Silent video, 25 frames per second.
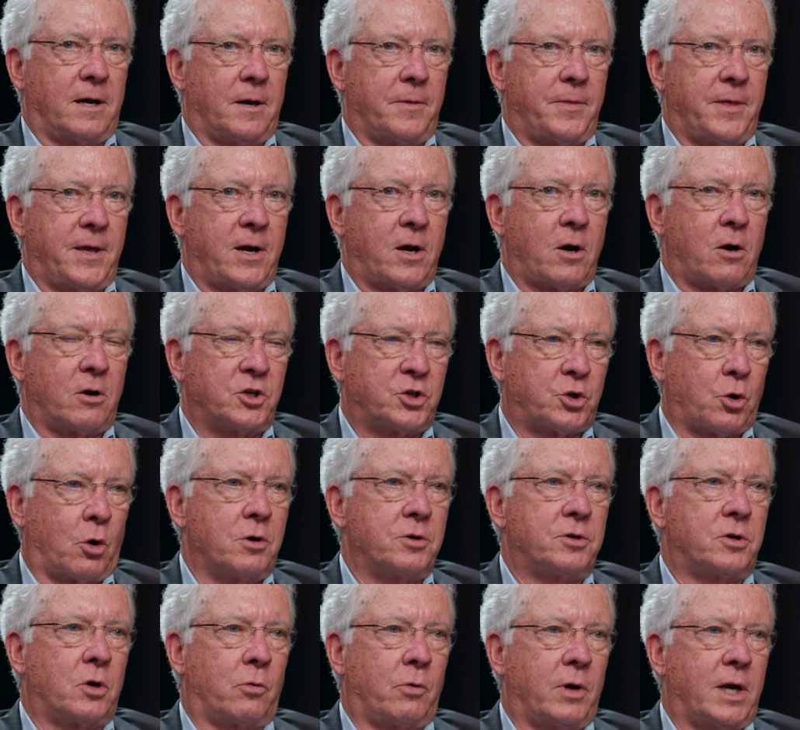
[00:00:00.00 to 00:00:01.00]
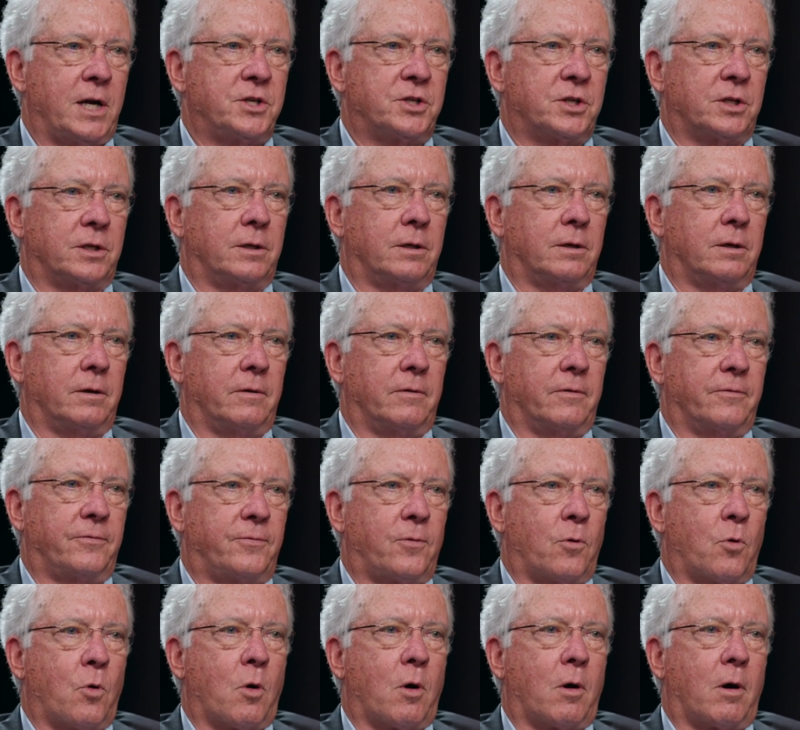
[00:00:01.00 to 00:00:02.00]
they are short duration
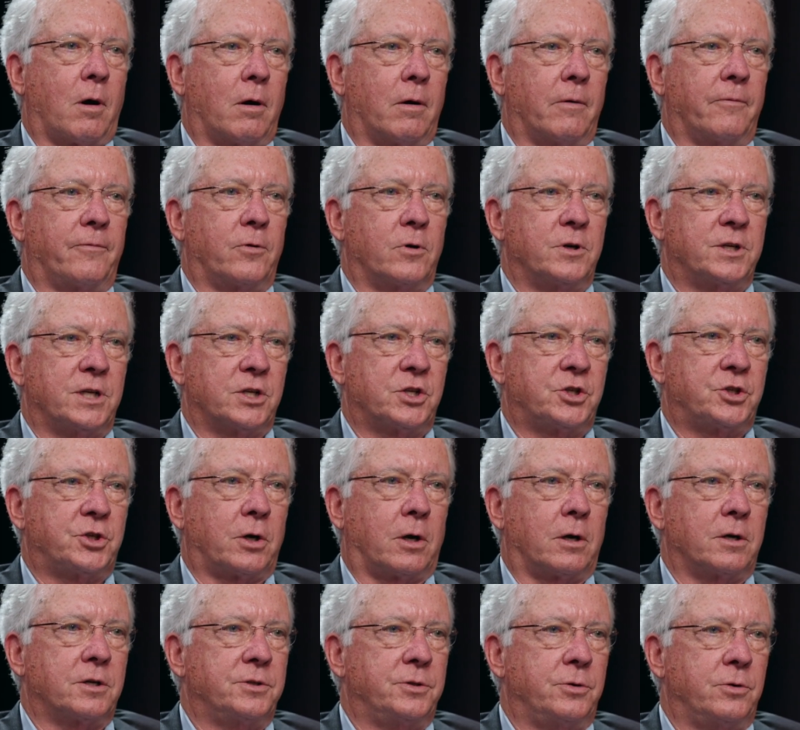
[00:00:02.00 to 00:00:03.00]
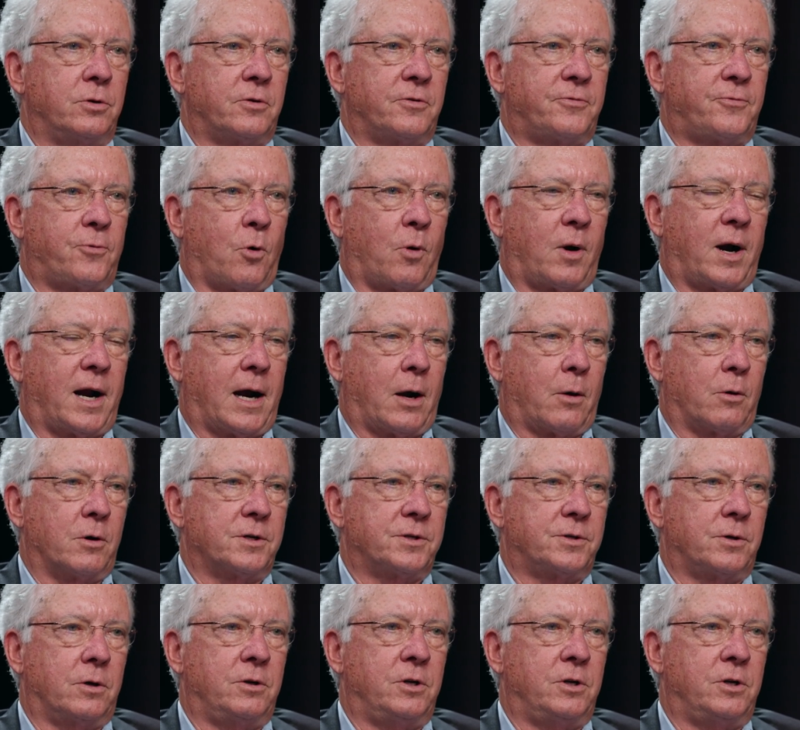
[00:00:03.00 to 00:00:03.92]
for discharge, 2 to 4 hours.